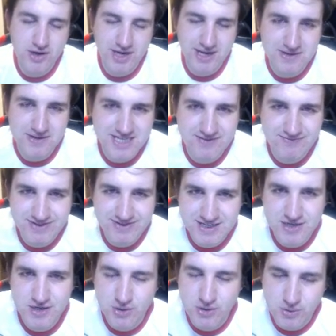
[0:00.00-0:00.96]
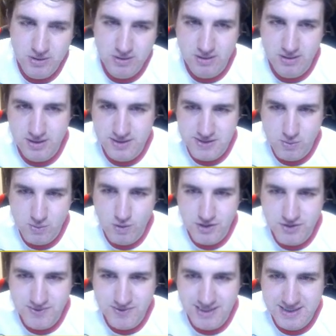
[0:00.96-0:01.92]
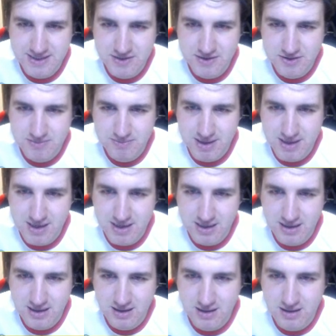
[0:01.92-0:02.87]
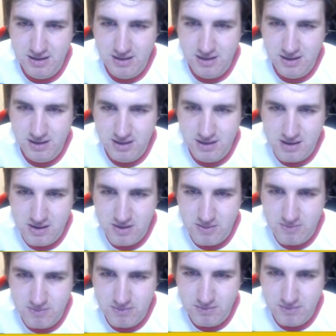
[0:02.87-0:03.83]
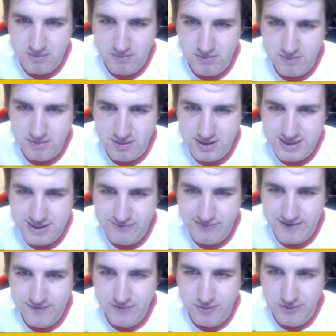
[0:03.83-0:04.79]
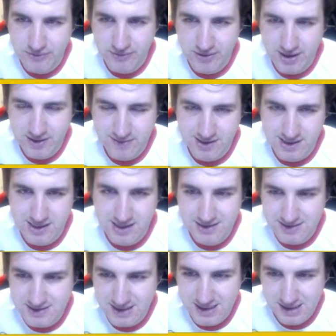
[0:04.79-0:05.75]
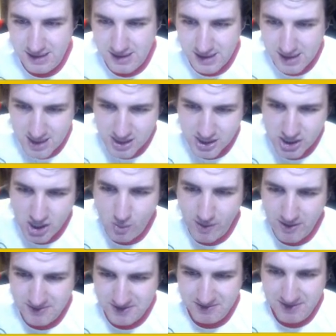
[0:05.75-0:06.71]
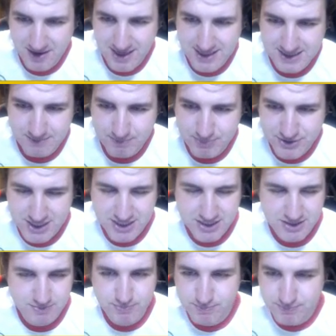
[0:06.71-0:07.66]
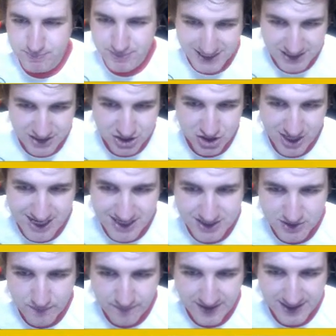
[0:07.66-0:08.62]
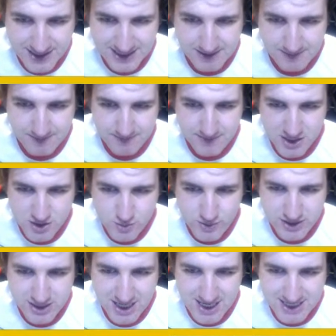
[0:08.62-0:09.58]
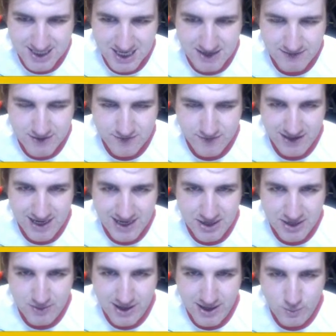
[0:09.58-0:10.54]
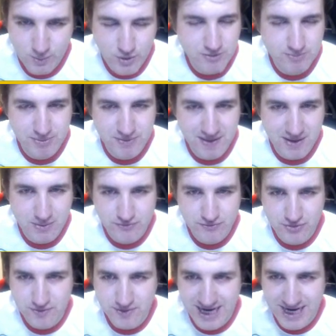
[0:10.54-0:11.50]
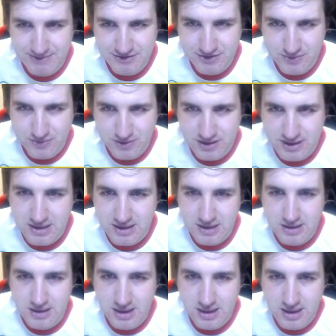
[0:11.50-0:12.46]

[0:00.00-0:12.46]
down to 72. So what do we need to do to buy? Um, is he really 43? I think he is. Yo, welcome to you guys. Position, position change, it'll fix it. Switch Handanovic for Leno. I would, but that would ruin the chemistry, wouldn't it?